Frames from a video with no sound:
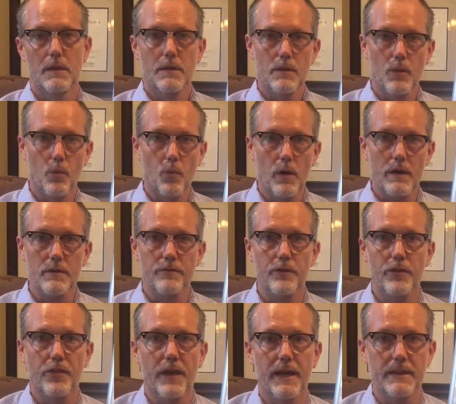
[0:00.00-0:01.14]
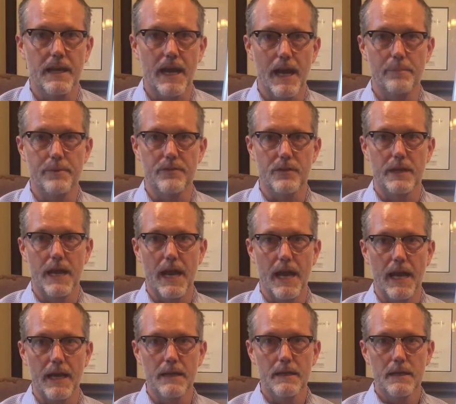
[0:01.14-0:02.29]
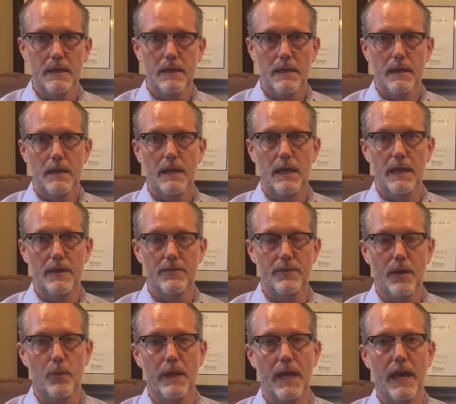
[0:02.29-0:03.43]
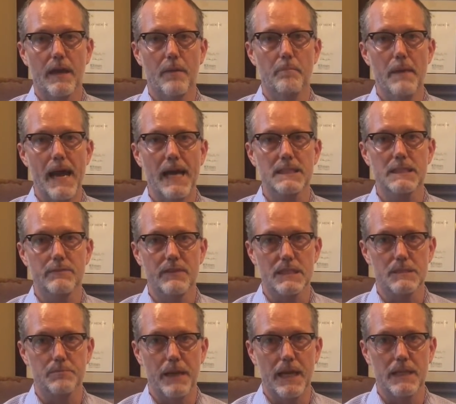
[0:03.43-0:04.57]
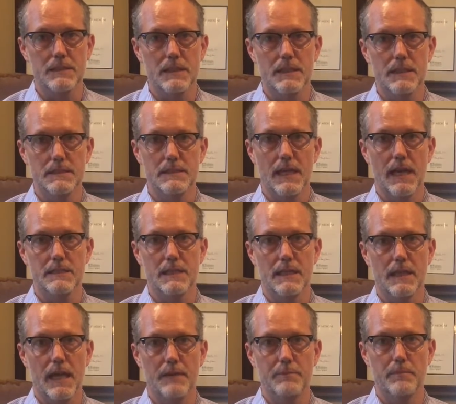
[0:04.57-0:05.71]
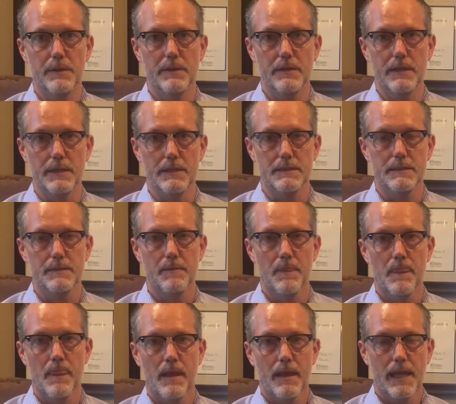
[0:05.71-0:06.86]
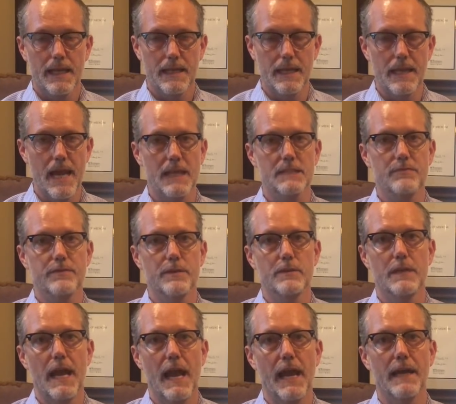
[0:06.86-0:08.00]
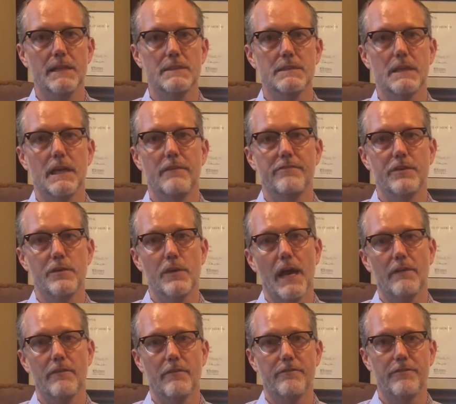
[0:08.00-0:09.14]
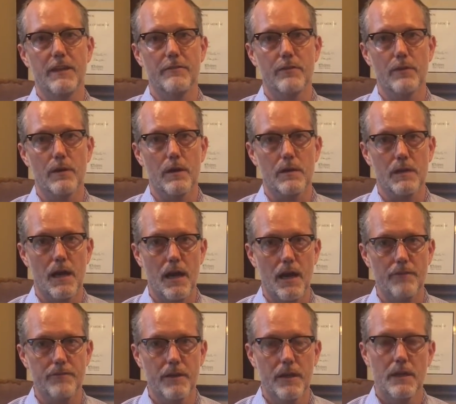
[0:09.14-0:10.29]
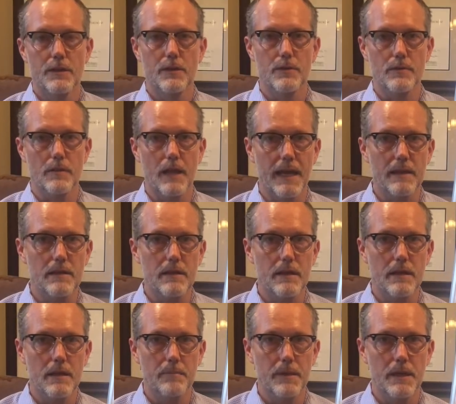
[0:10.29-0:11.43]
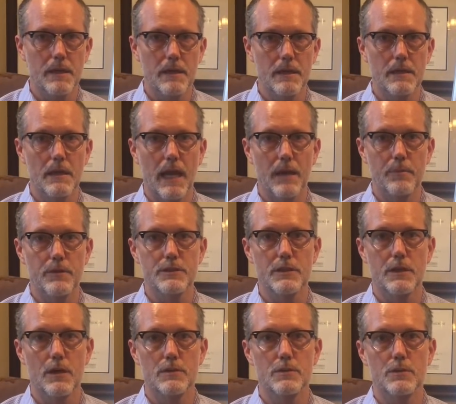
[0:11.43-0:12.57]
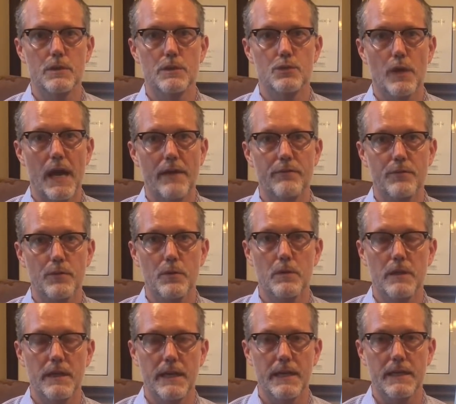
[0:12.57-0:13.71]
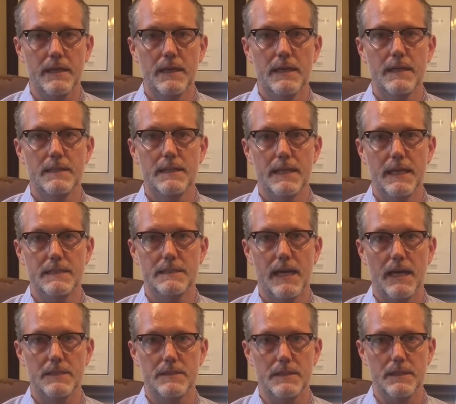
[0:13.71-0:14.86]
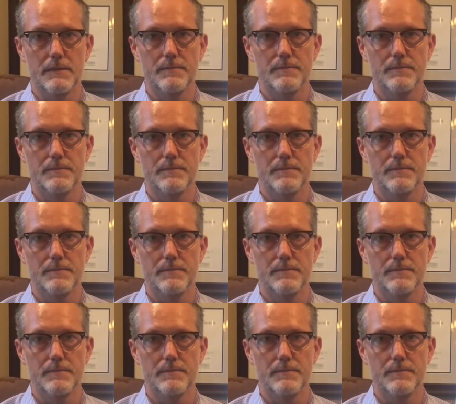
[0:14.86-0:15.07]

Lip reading: The wonderful thing that happened today is that we had a massive expansion in testing capabilities. In the next few days, if you have a fever or cough, you're likely going to be able to go to a drive-through clinic to get tested.